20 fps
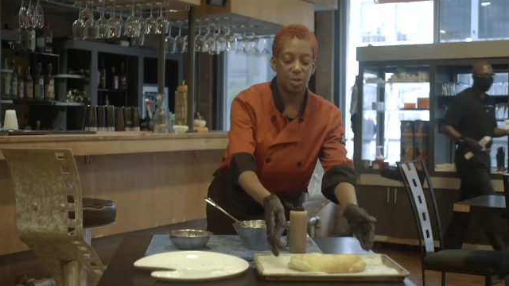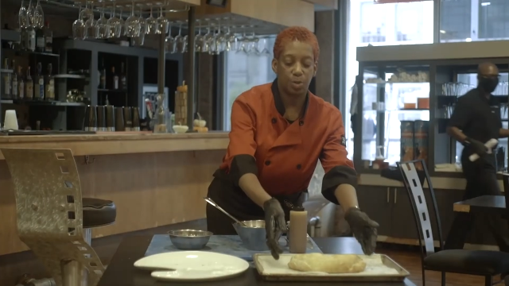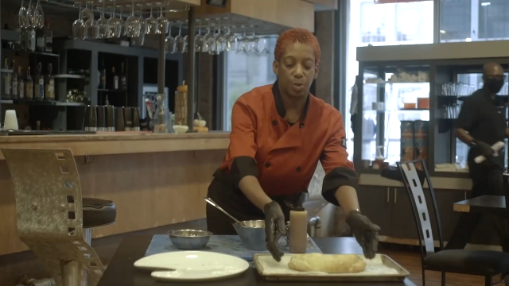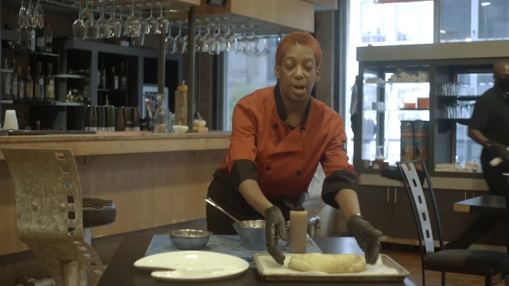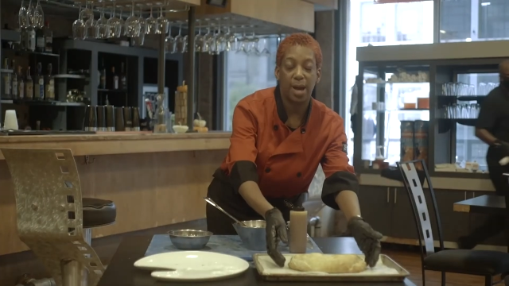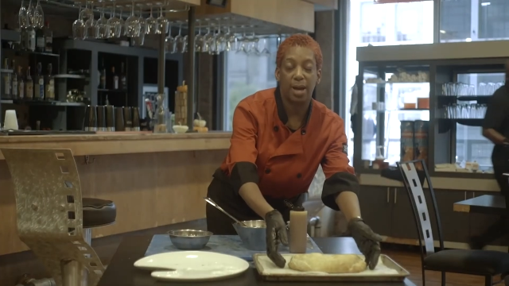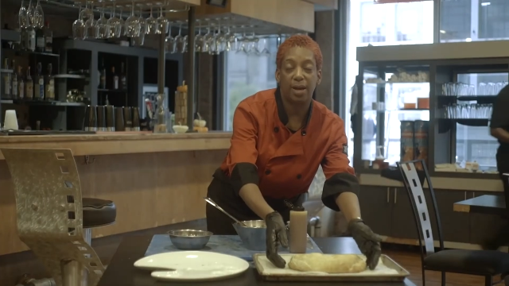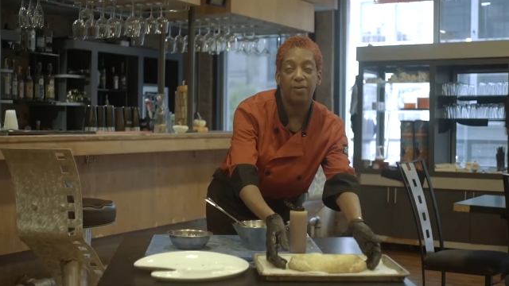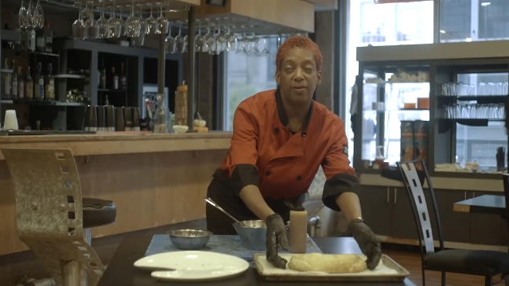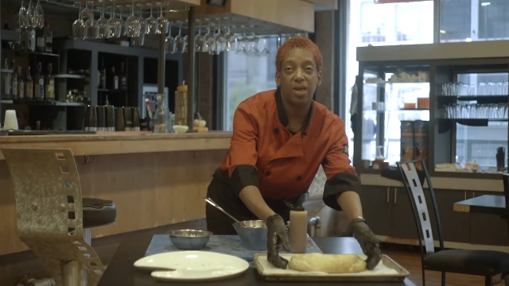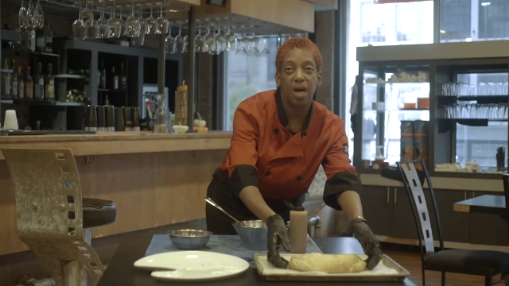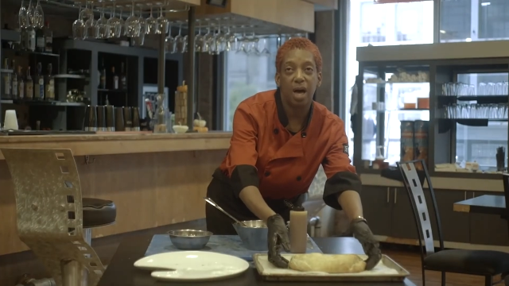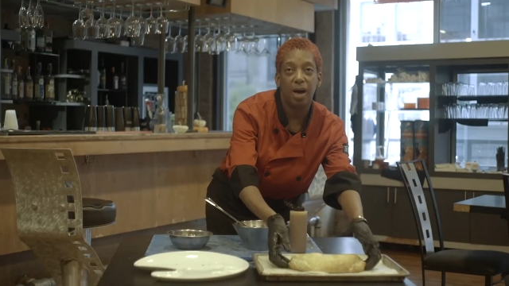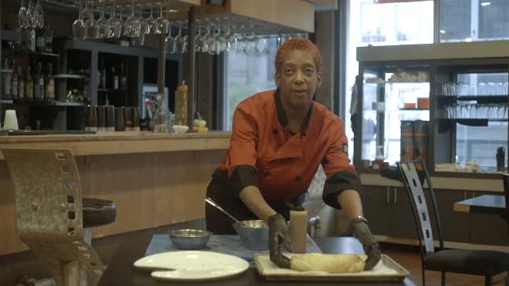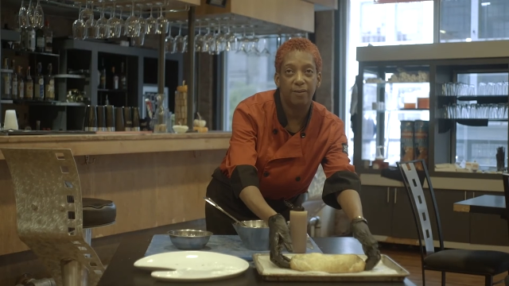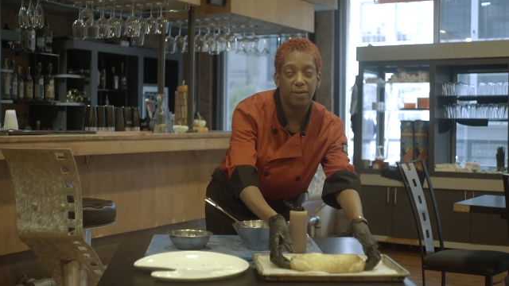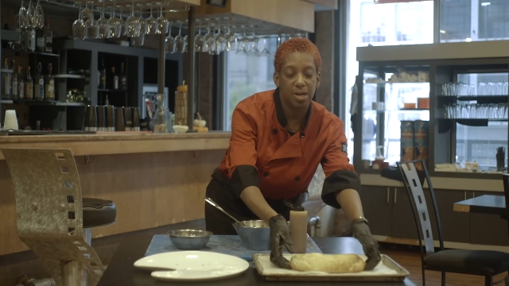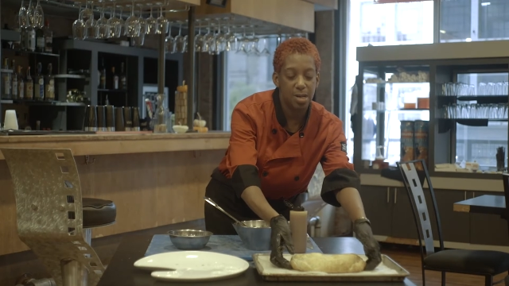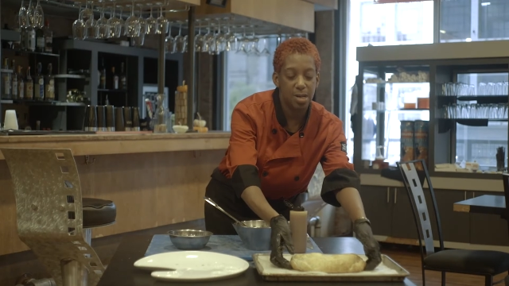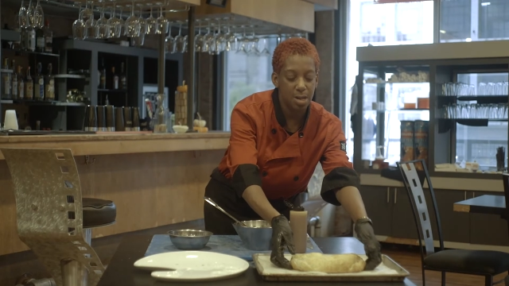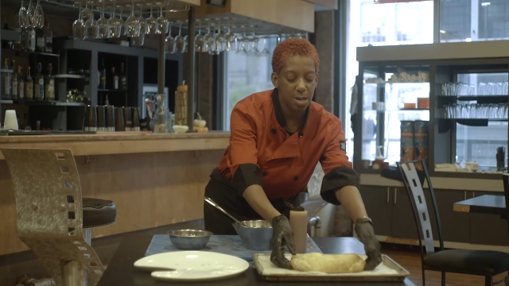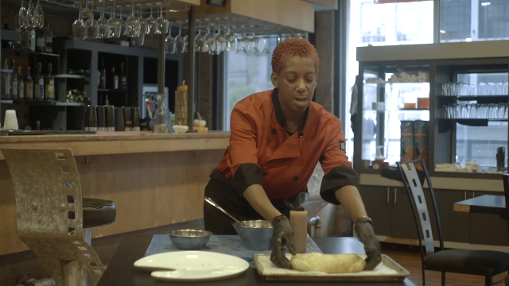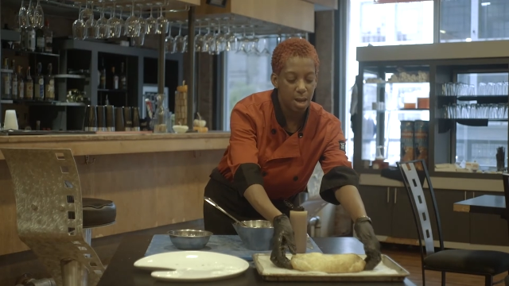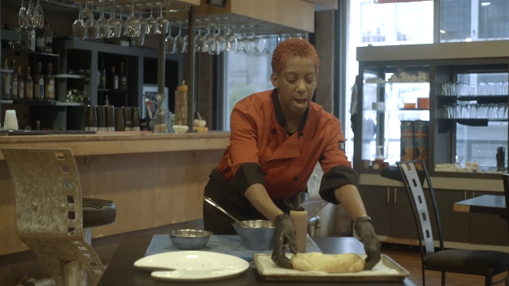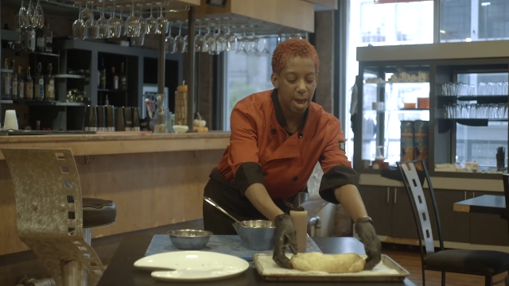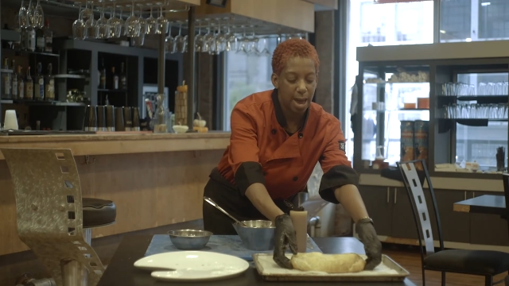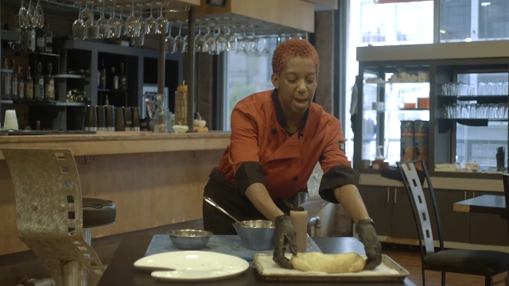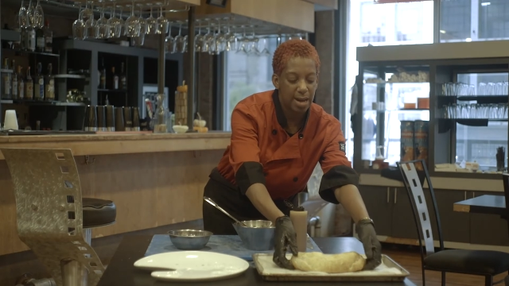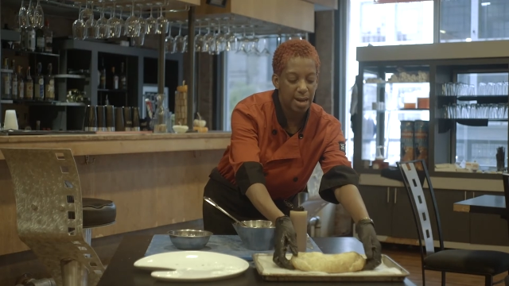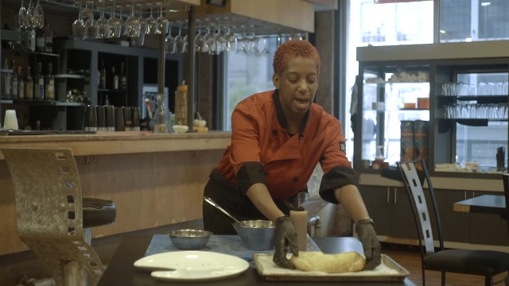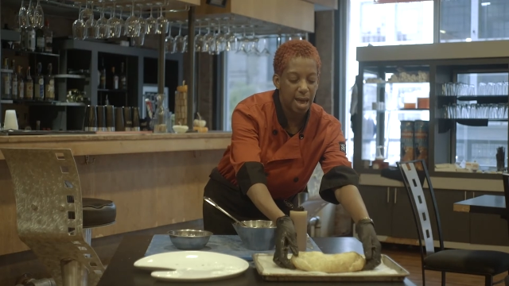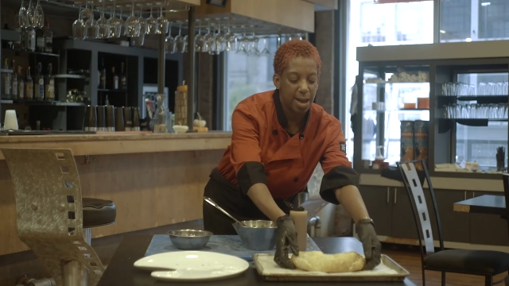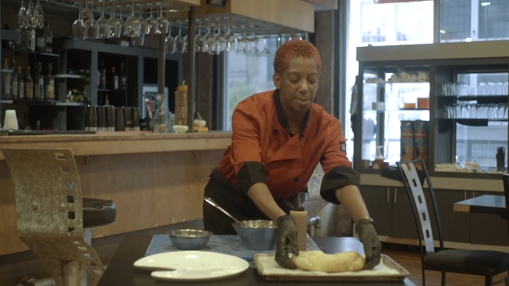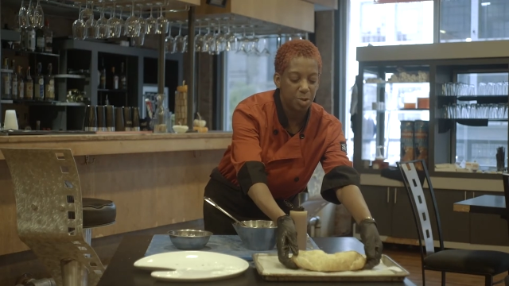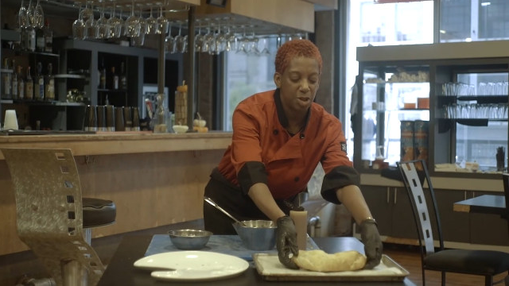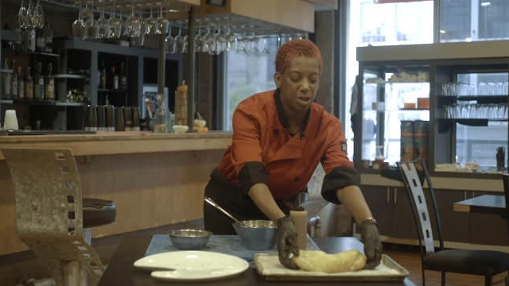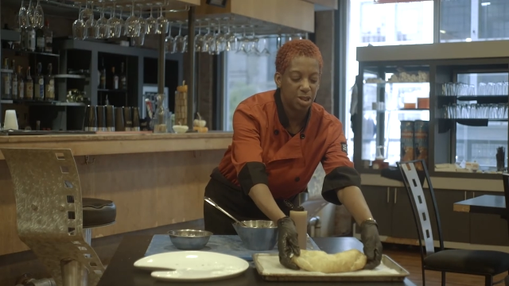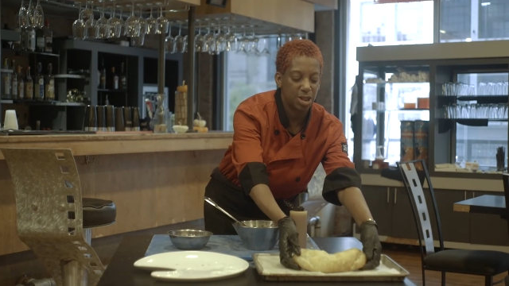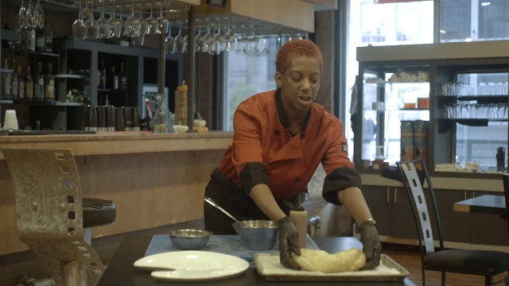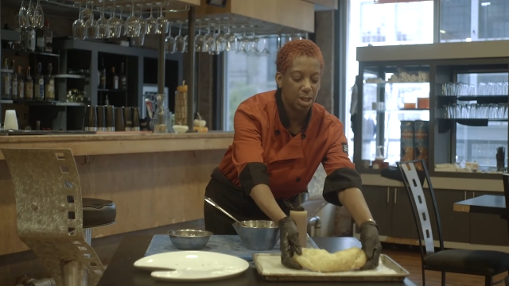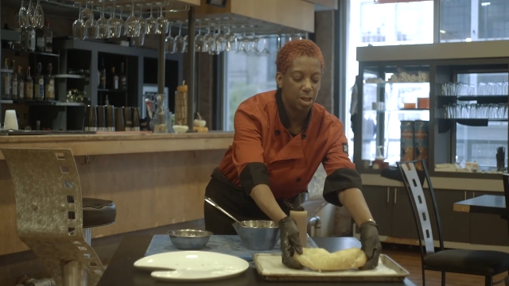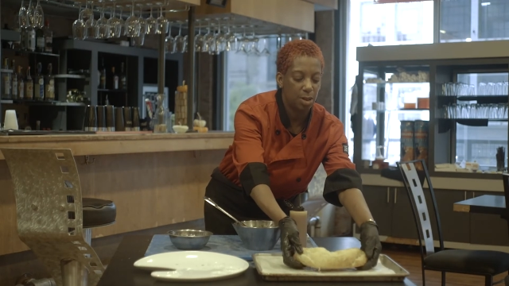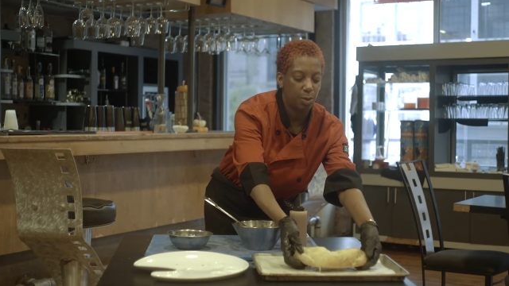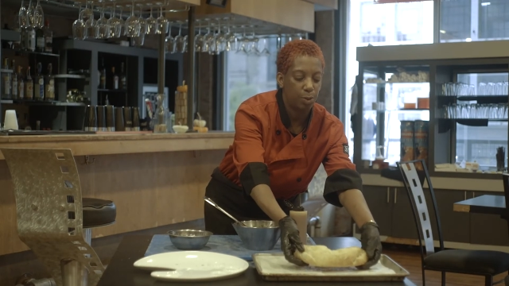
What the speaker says: we're out of the oven and I'm just gonna